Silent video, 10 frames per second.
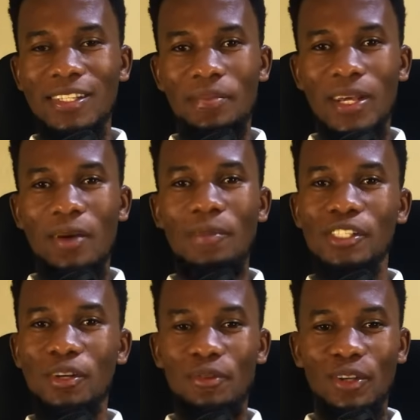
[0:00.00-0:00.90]
is the bigger
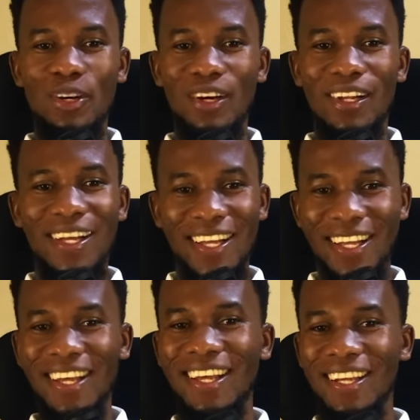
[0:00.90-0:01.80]
picture for you all.
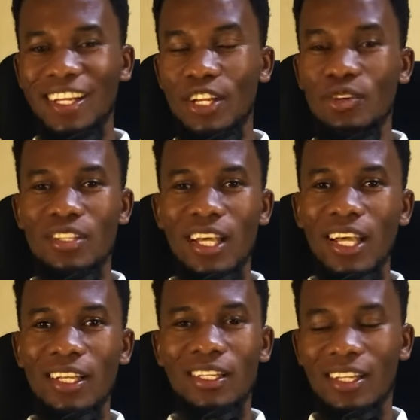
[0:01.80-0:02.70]
Did you see
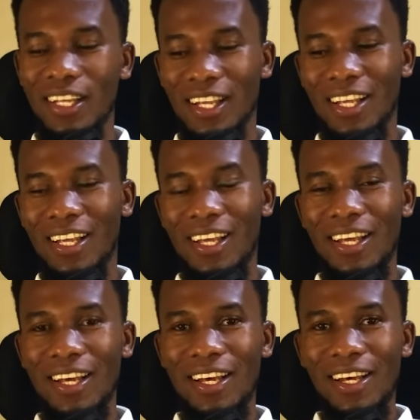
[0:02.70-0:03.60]
it?
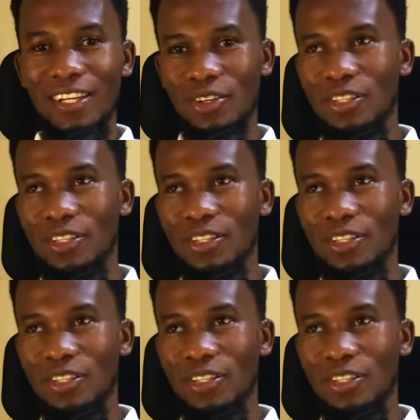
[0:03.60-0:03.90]
Did you